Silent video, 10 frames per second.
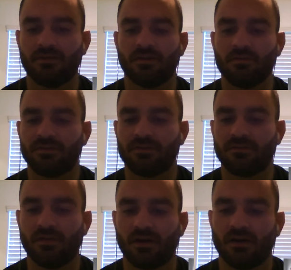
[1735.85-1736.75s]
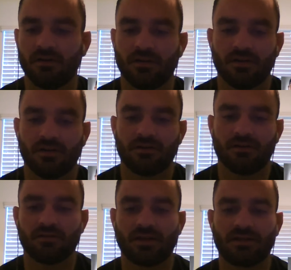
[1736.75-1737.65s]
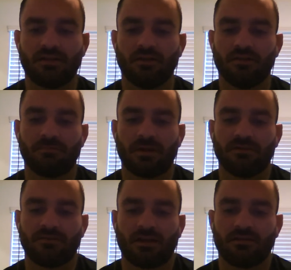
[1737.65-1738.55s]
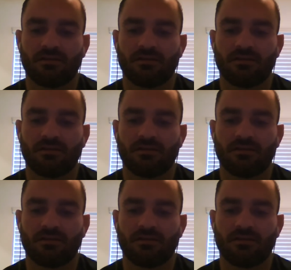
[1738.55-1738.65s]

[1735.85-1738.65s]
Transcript: you know, with you know, like he hurt Ben 10.